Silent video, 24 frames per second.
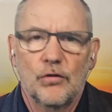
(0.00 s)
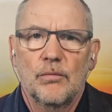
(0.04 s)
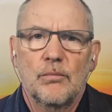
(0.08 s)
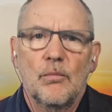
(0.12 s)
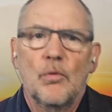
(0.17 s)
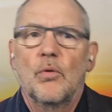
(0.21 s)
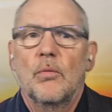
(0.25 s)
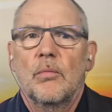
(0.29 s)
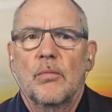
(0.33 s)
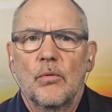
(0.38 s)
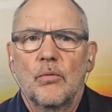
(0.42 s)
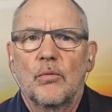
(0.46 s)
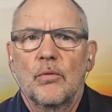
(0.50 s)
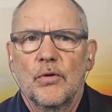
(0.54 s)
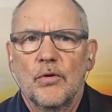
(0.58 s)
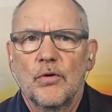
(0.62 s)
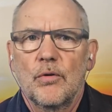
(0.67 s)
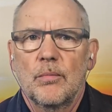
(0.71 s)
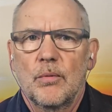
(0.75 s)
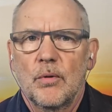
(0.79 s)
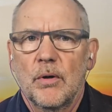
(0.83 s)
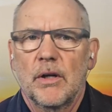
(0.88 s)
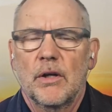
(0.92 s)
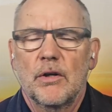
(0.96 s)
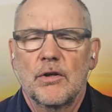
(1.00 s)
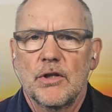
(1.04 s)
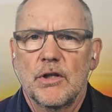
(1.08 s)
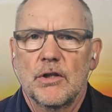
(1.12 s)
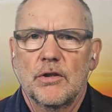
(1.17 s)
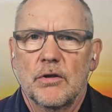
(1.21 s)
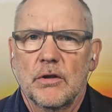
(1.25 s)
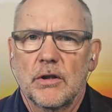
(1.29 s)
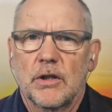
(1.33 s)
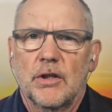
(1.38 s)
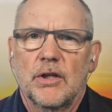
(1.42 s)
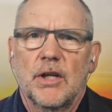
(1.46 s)
more renewable energy
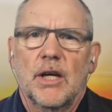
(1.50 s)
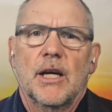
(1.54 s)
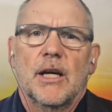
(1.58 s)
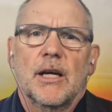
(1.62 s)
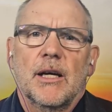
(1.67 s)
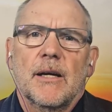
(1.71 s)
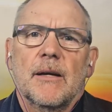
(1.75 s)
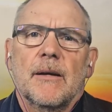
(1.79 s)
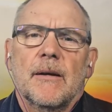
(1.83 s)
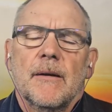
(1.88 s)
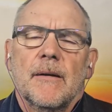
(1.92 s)
during the day.